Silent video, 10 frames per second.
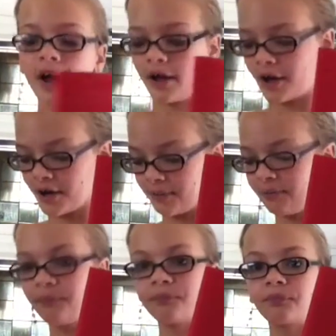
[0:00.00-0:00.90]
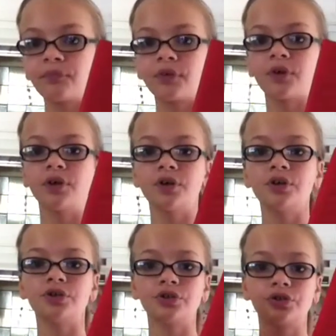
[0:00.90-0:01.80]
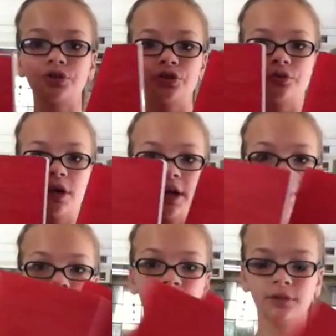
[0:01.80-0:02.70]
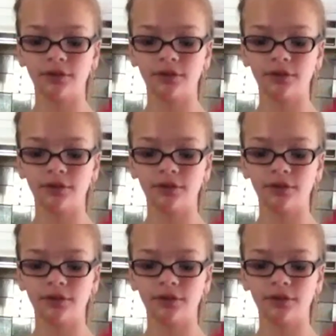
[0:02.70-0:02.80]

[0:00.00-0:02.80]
I got two red,